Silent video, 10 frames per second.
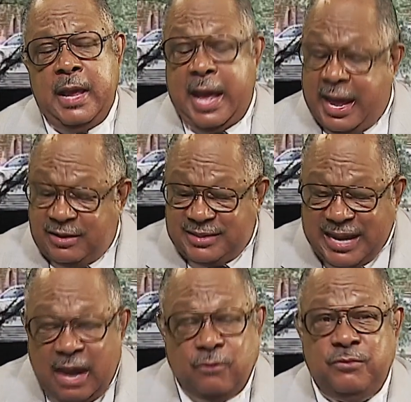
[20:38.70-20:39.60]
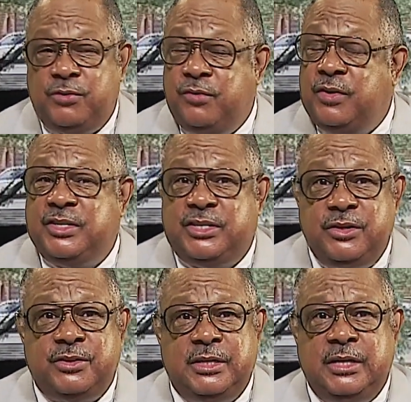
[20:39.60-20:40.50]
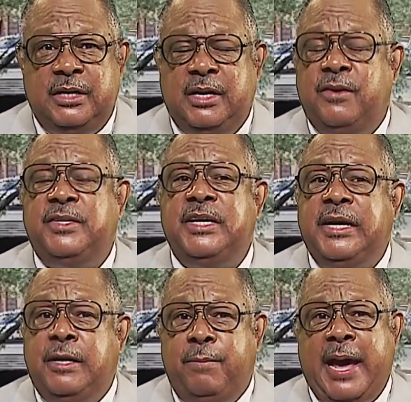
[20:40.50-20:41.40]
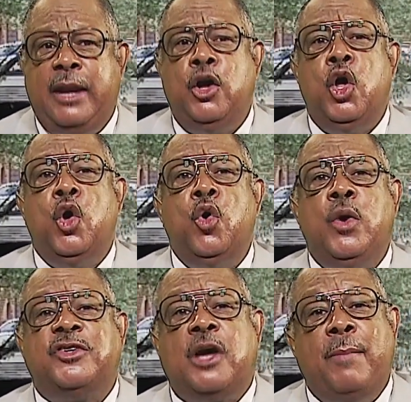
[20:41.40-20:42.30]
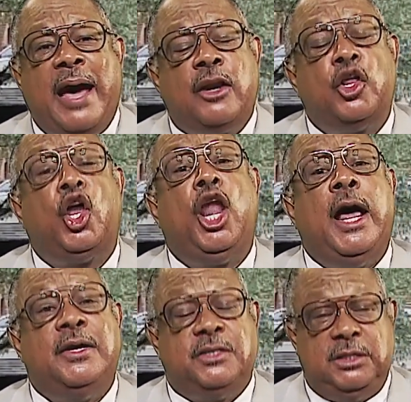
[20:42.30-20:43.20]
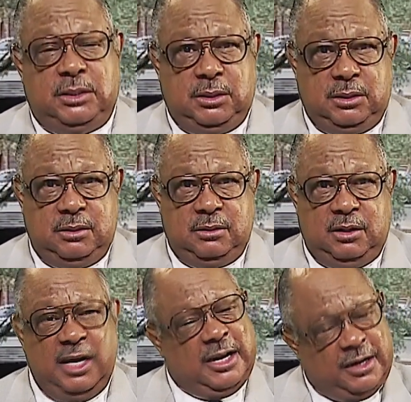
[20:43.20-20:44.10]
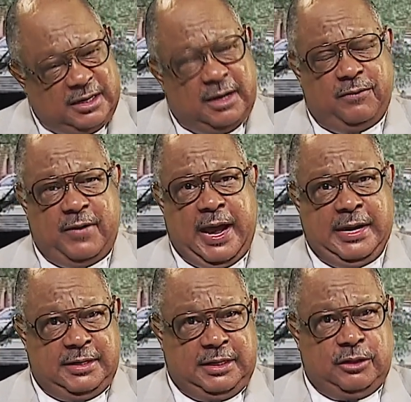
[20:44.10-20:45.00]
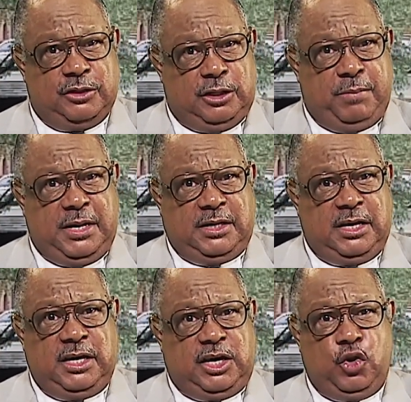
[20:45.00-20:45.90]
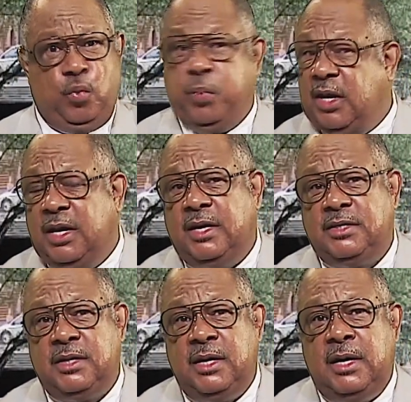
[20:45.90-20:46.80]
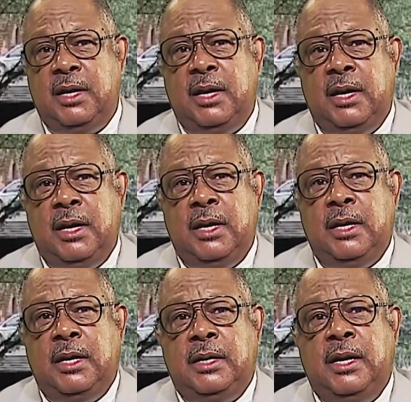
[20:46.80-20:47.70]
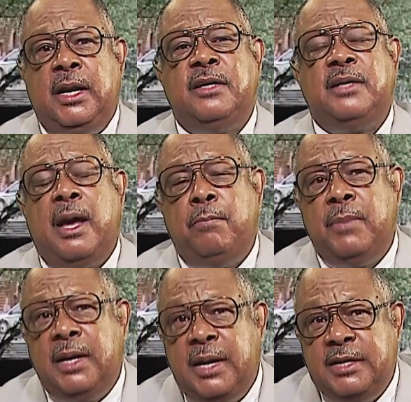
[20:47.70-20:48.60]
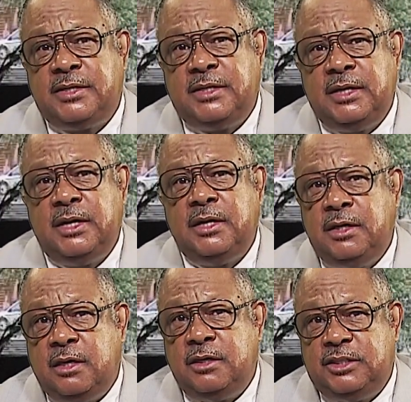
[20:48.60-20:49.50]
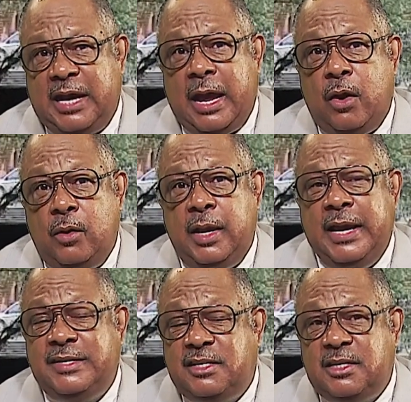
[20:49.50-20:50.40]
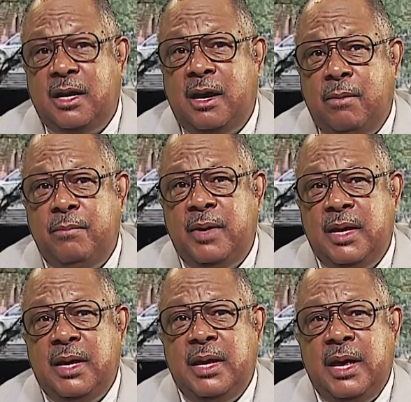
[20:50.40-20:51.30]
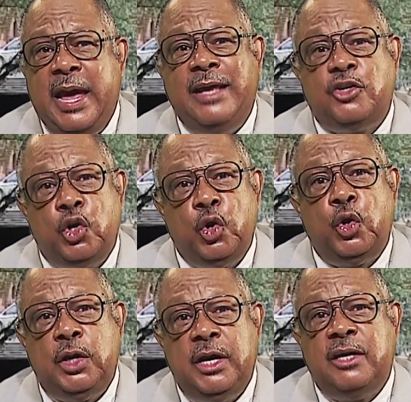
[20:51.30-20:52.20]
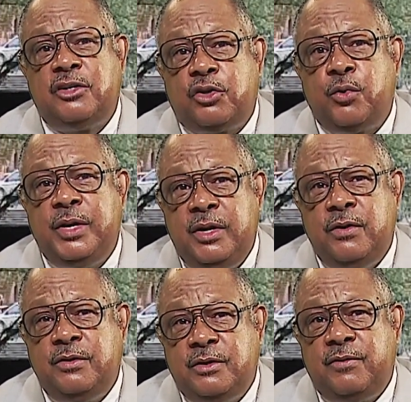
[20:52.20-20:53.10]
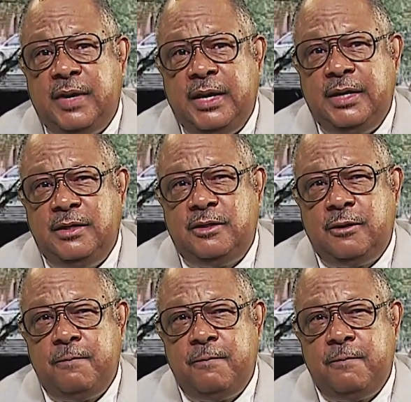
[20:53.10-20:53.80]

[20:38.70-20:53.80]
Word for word: I doubt very seriously there is anybody who has come out of the closet and identified as LGBTQ plus that has not molested a young child, and some as early as three years of age.